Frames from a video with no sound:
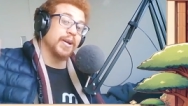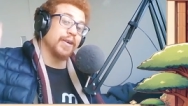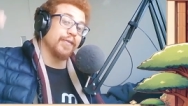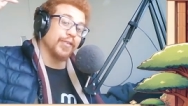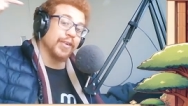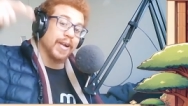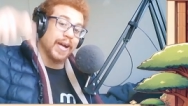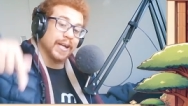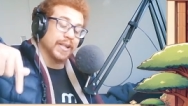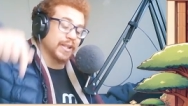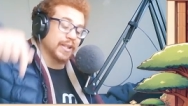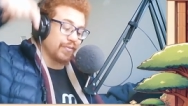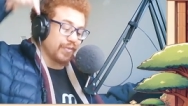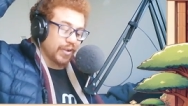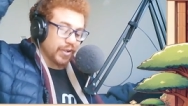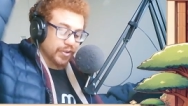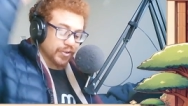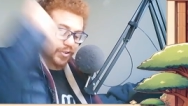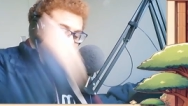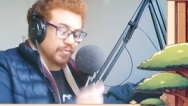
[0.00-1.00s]
If you liked the
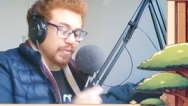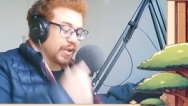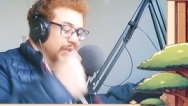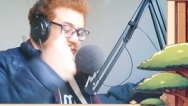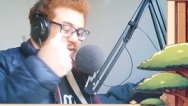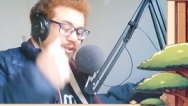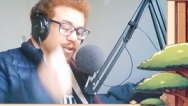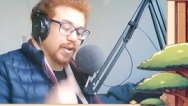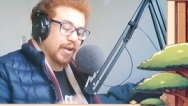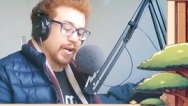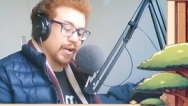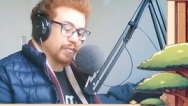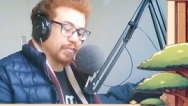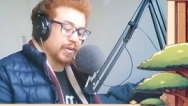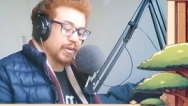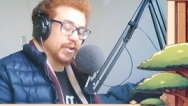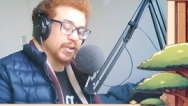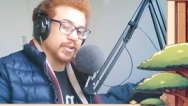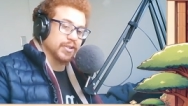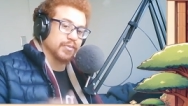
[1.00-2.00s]
video, smash the like
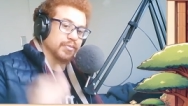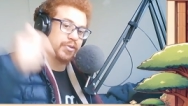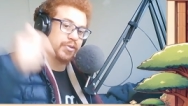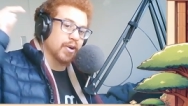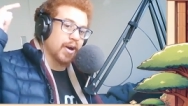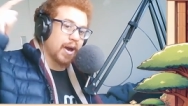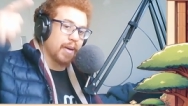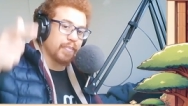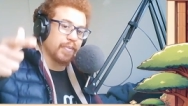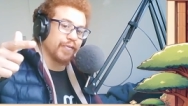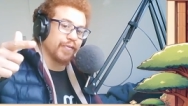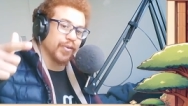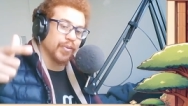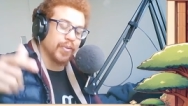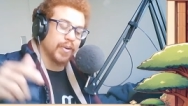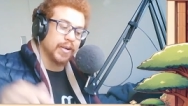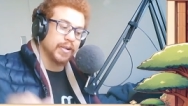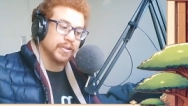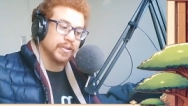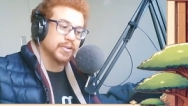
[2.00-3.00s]
button and subscribe if you
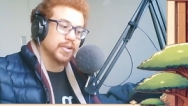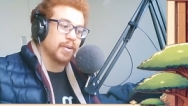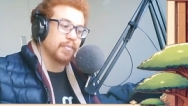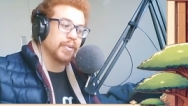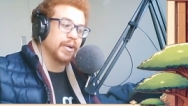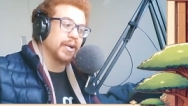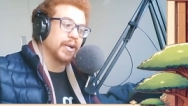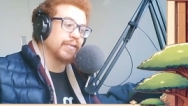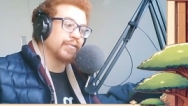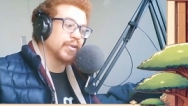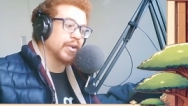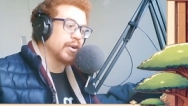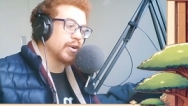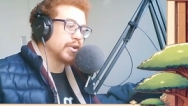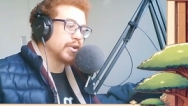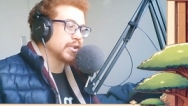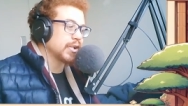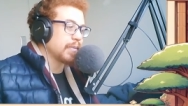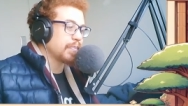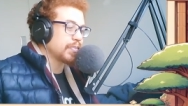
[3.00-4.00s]
want. I'm going to leave the
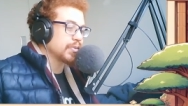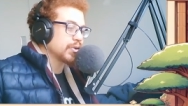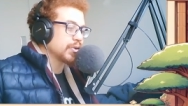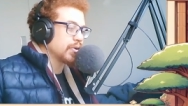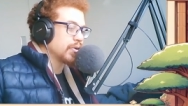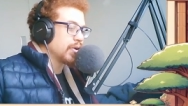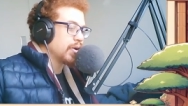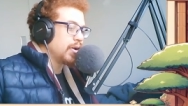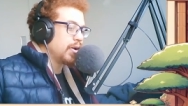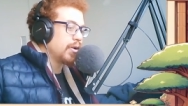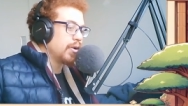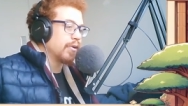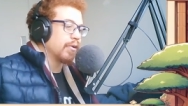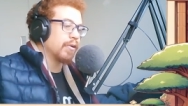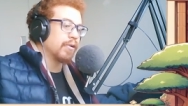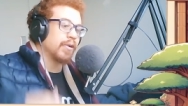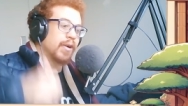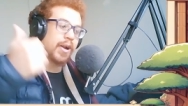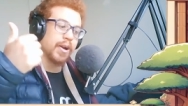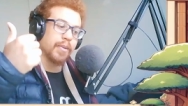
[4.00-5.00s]
last episode
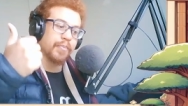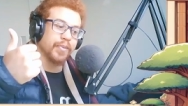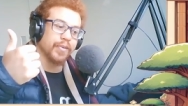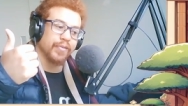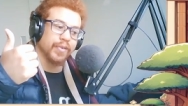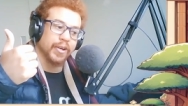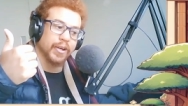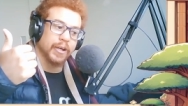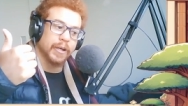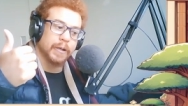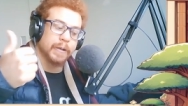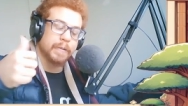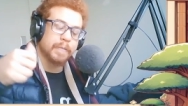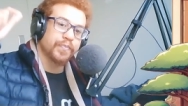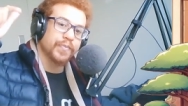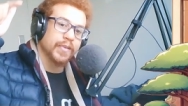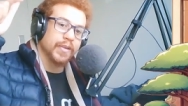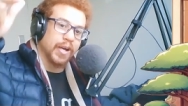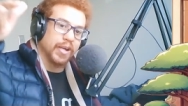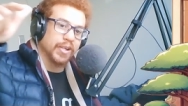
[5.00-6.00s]
right up over here.
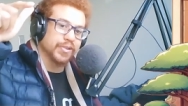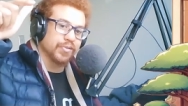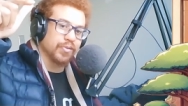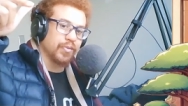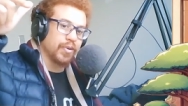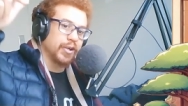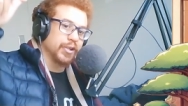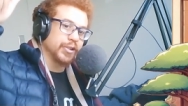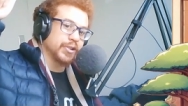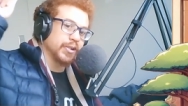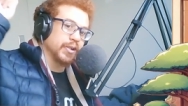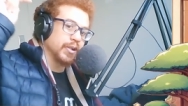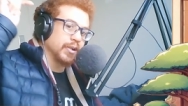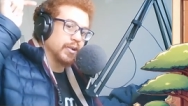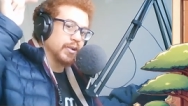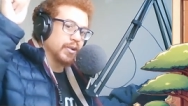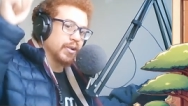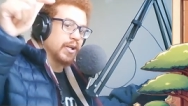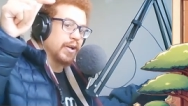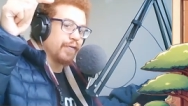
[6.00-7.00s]
Thanks for
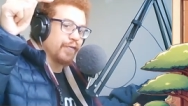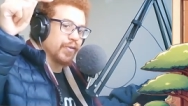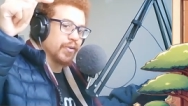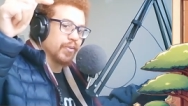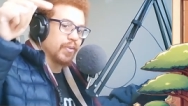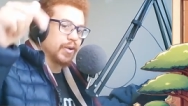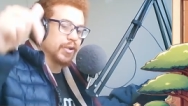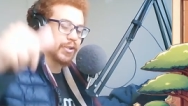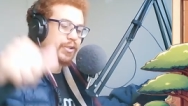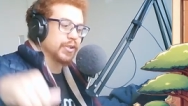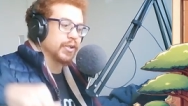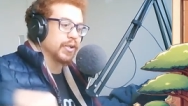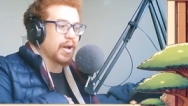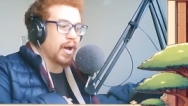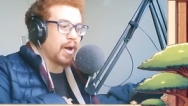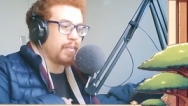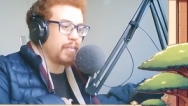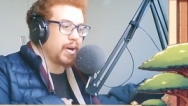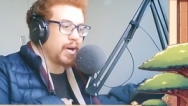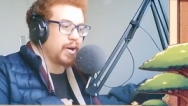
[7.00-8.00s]
watching. If you're watching,
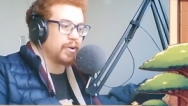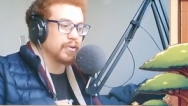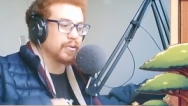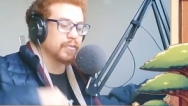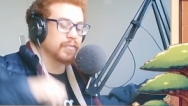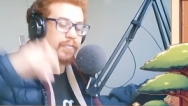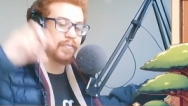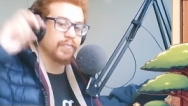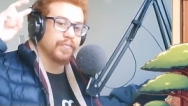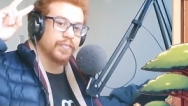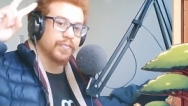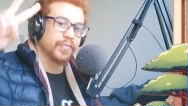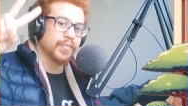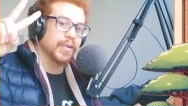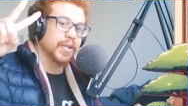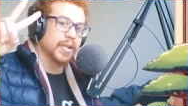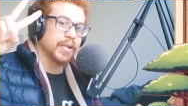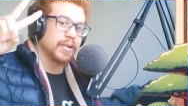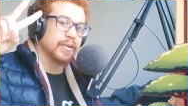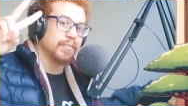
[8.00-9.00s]
I'm out.
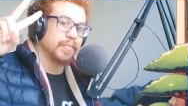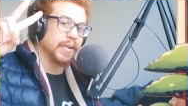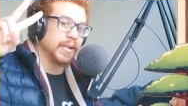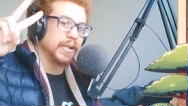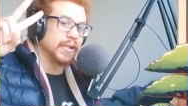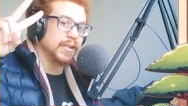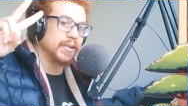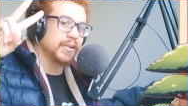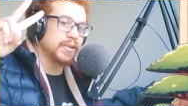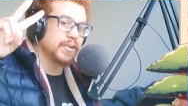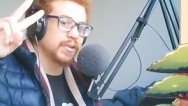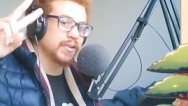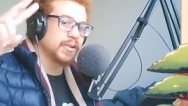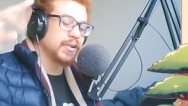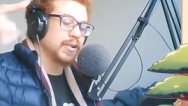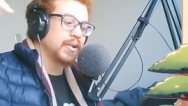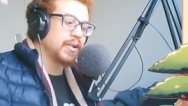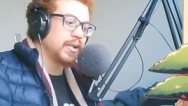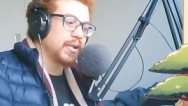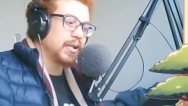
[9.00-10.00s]
Peace.
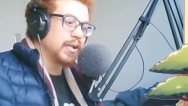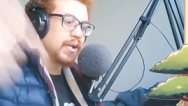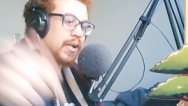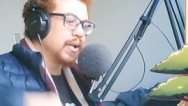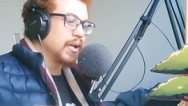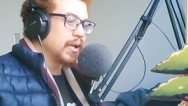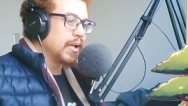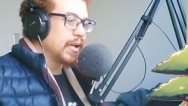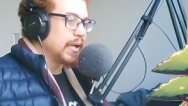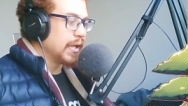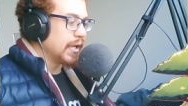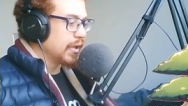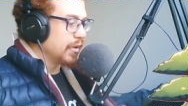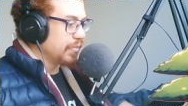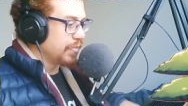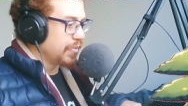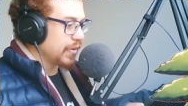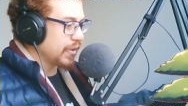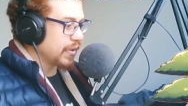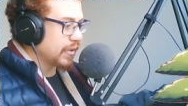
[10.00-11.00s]
In a
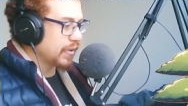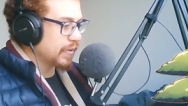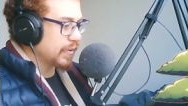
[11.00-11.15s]
bit.